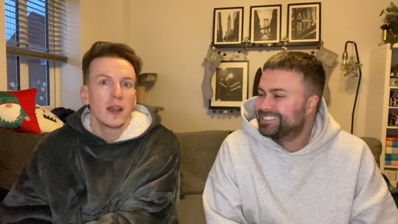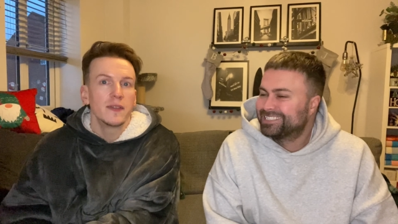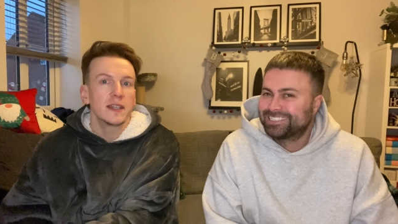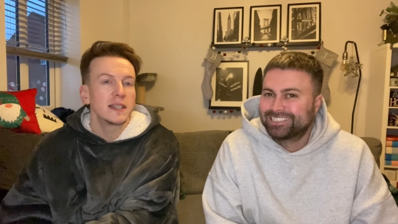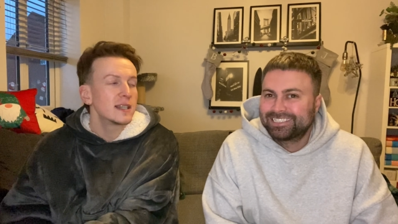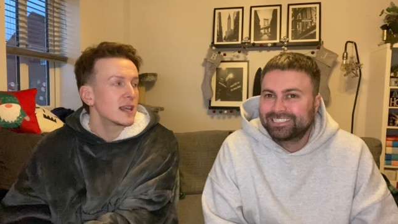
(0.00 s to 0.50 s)

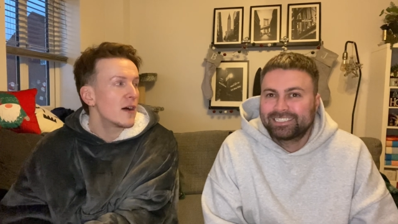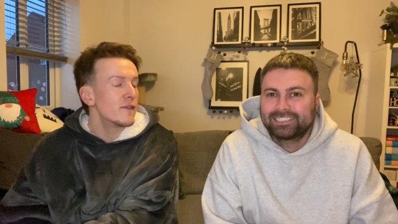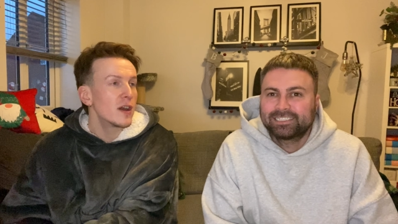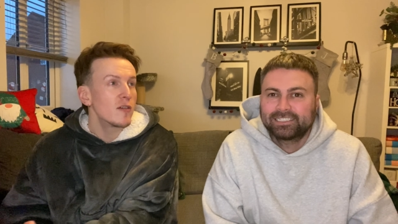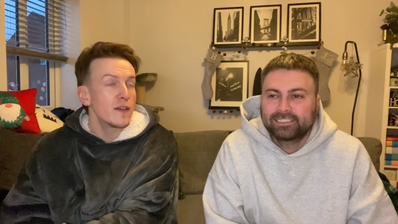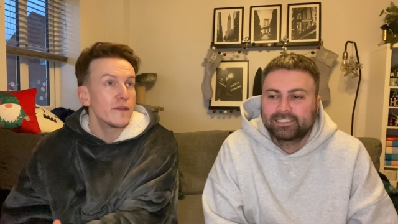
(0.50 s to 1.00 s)
Speaker 1: This is our
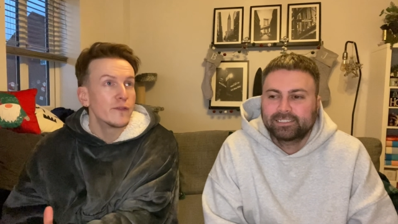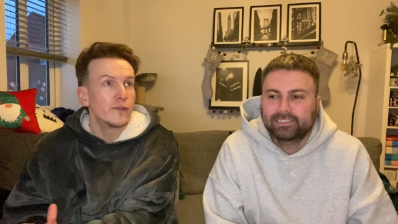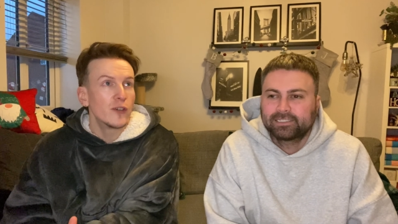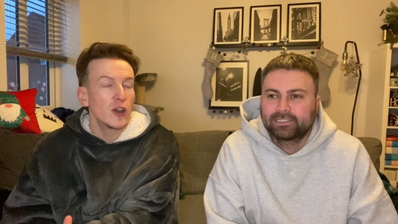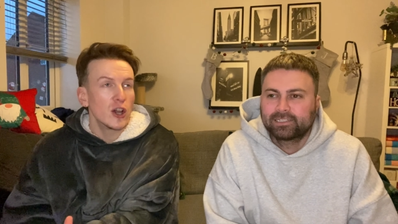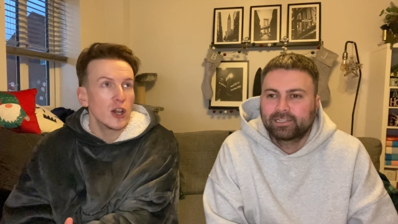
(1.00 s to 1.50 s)
very
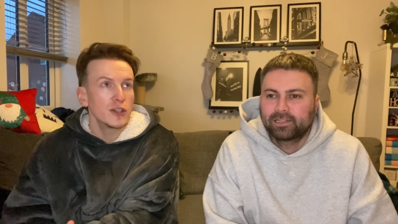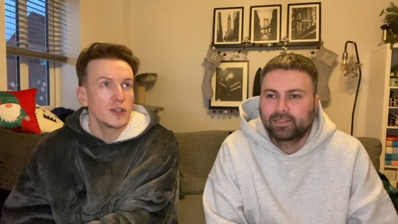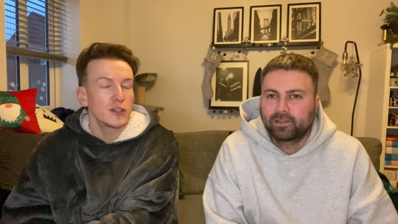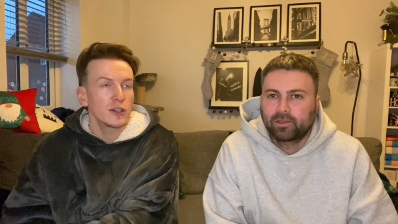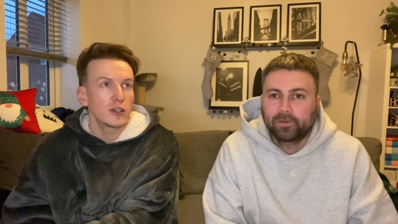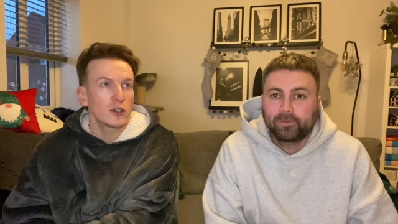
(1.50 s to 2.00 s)

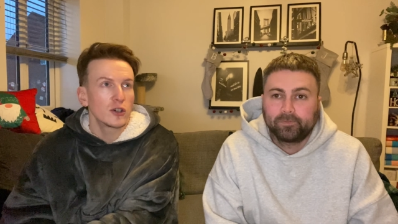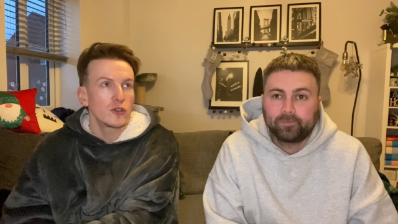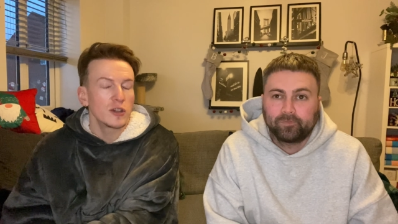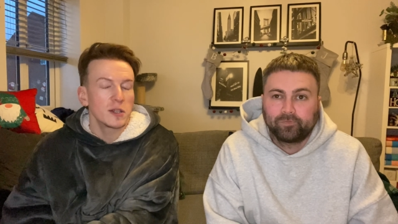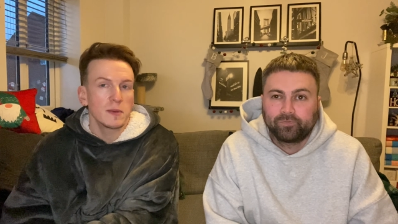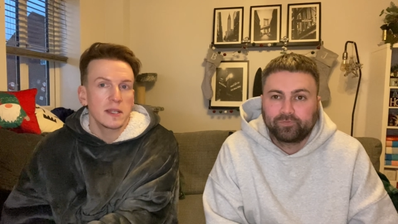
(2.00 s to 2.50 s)
first
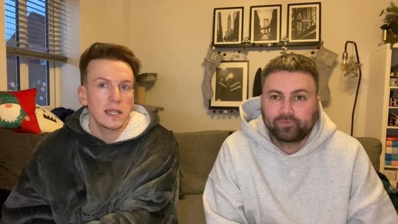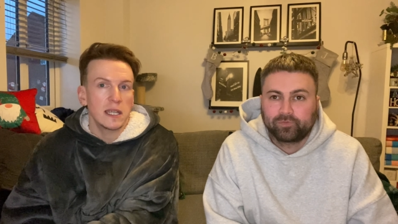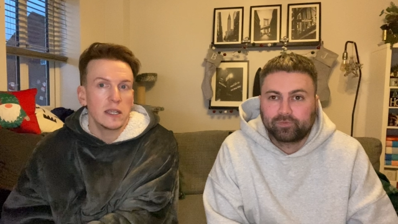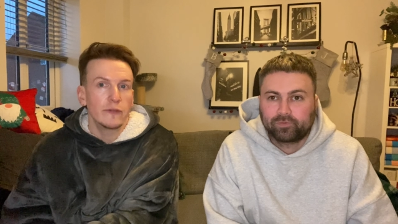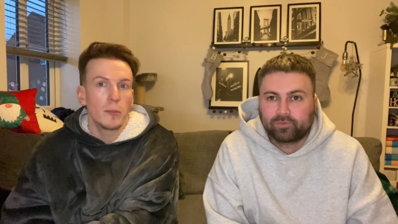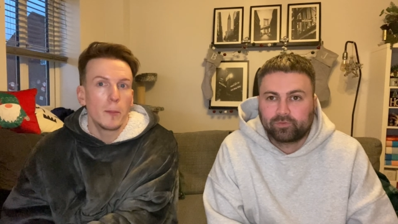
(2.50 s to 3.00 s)
Christmas
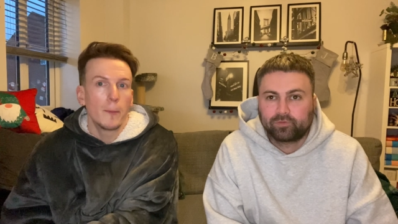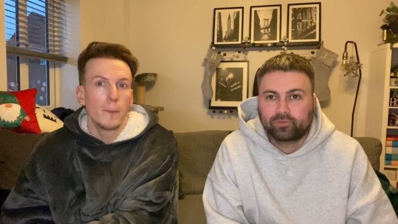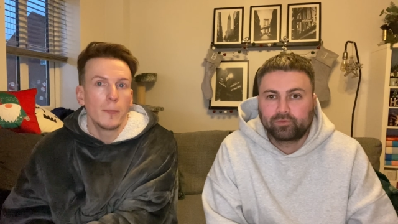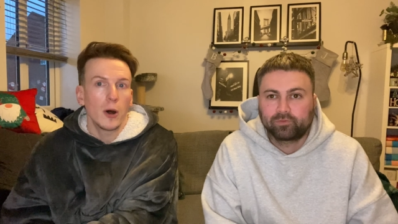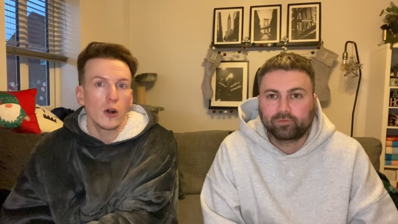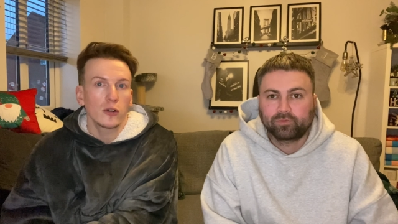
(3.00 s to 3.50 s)
Eve
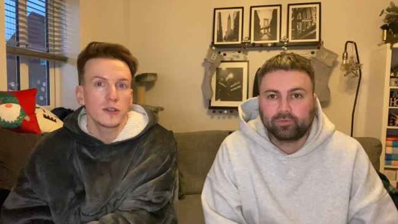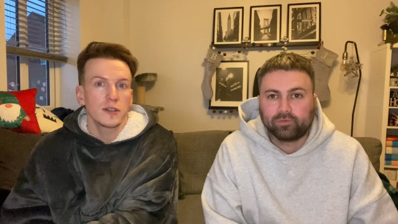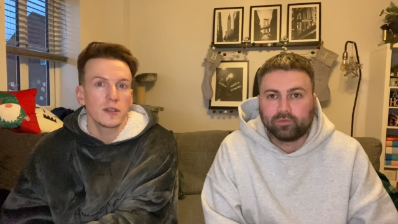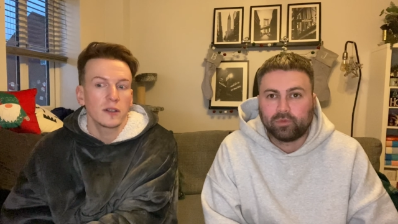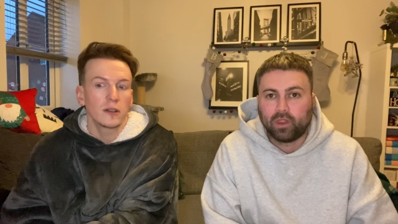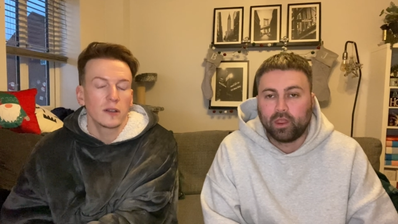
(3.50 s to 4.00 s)

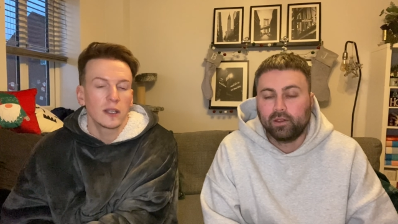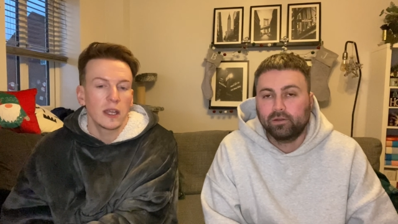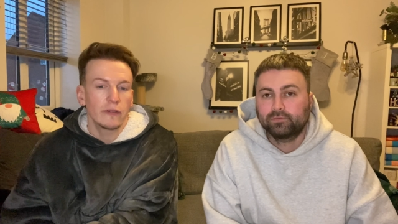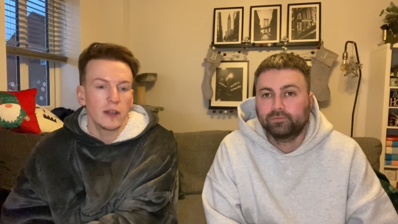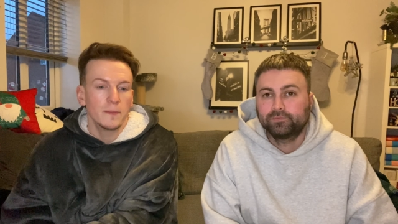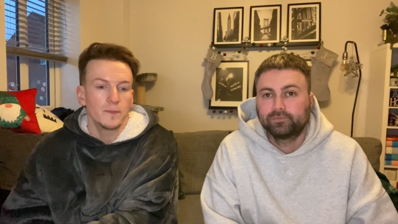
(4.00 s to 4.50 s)
box
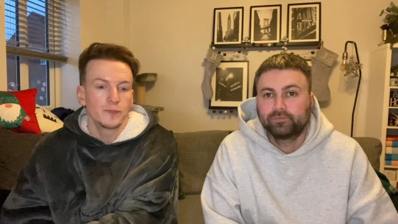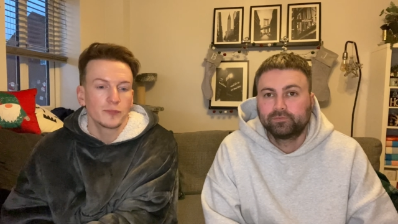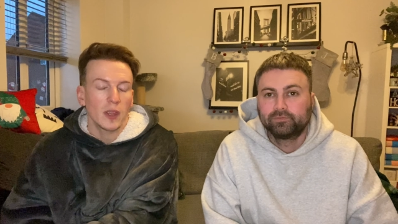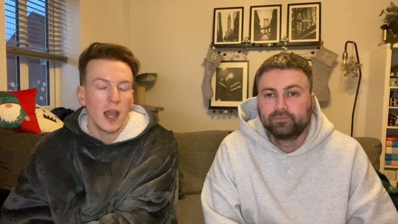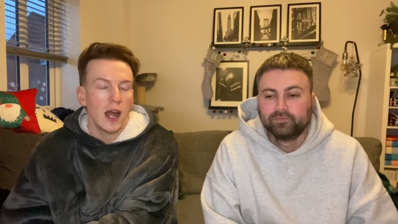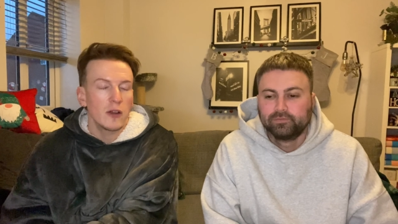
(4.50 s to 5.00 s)
giving.
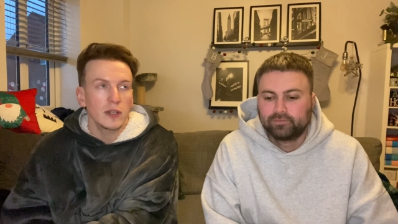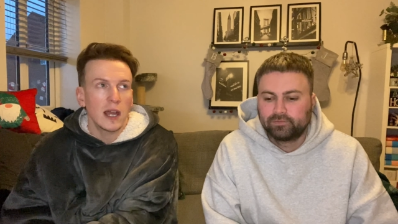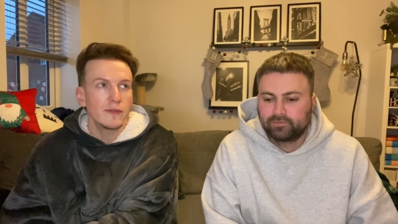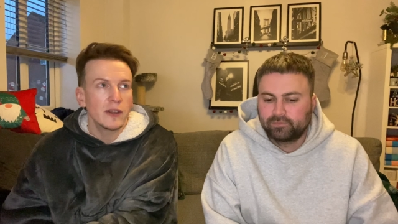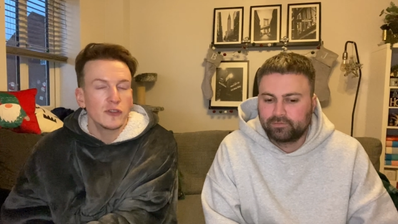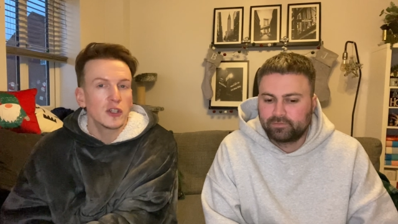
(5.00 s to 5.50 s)
I've,
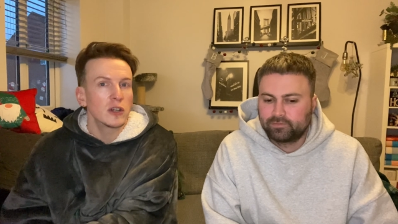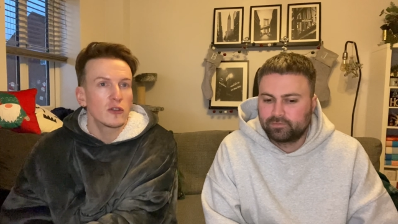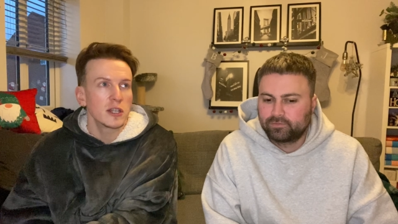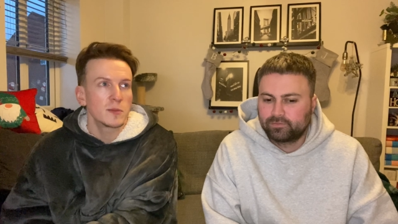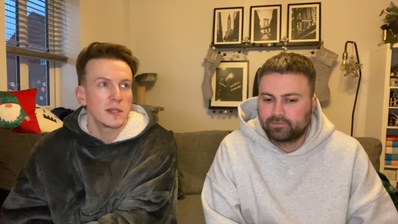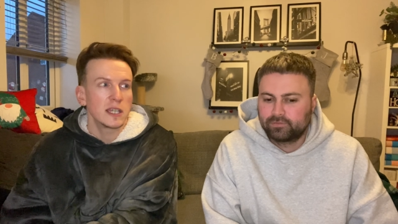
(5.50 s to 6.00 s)
I've never done a
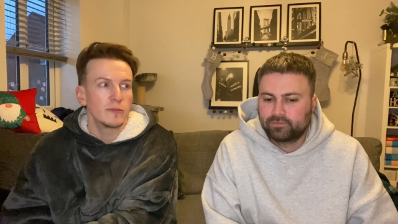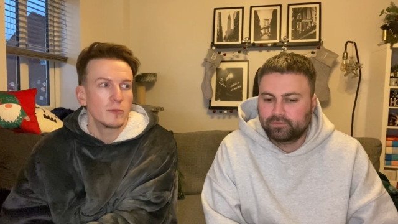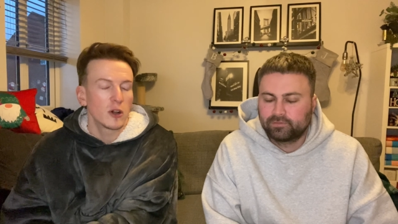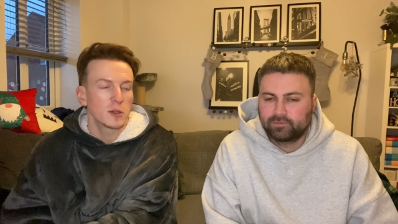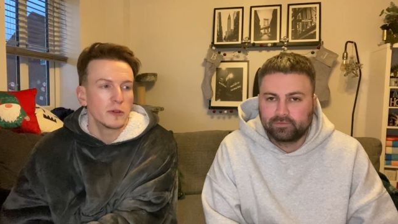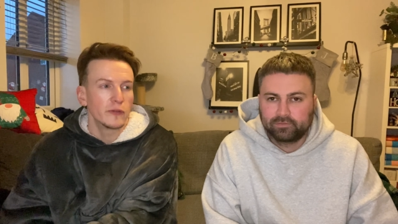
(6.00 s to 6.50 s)
Christmas Eve
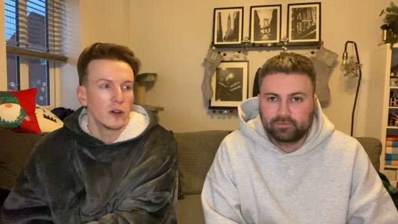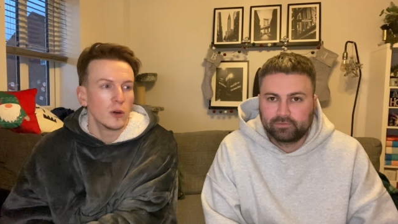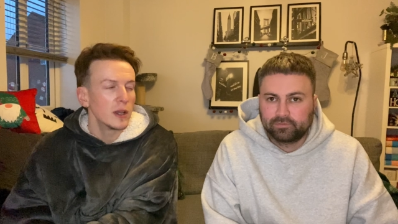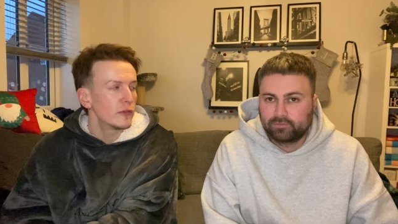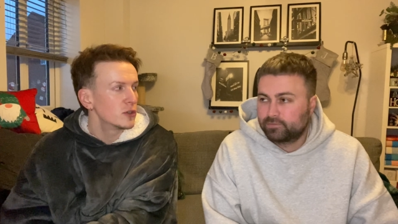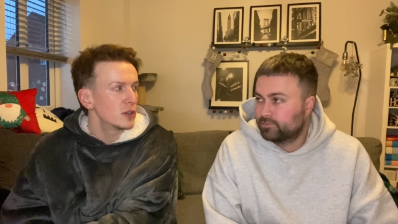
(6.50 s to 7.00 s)
box before.
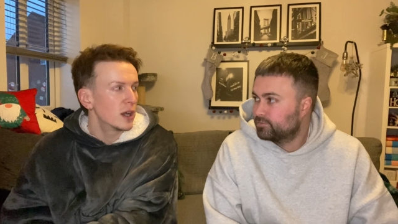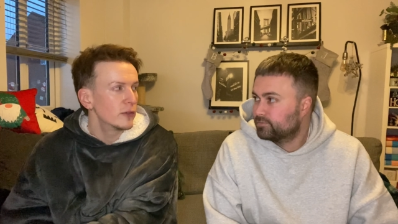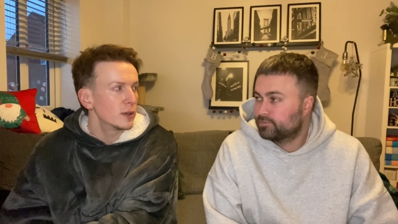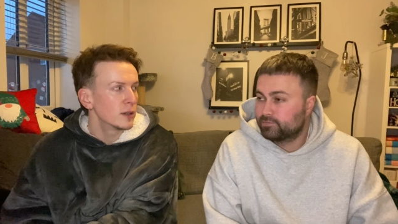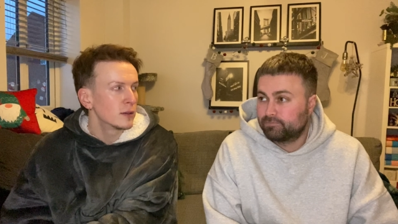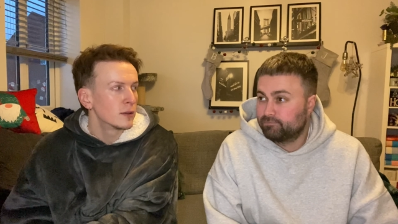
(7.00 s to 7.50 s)
We haven't done it, have
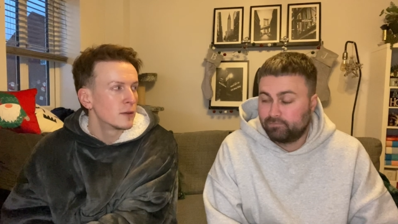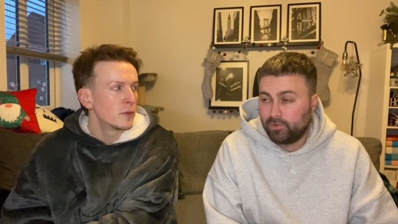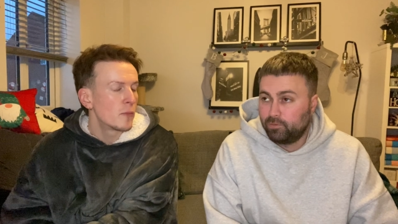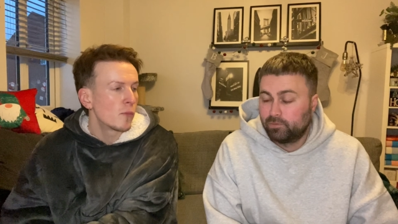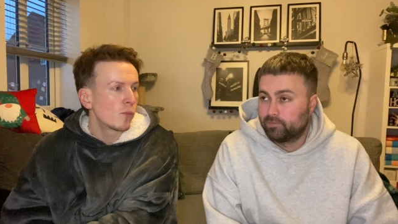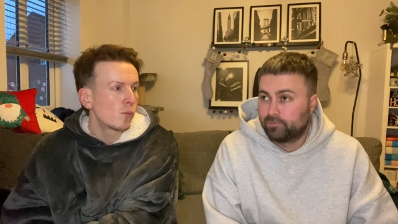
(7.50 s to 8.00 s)
we? No.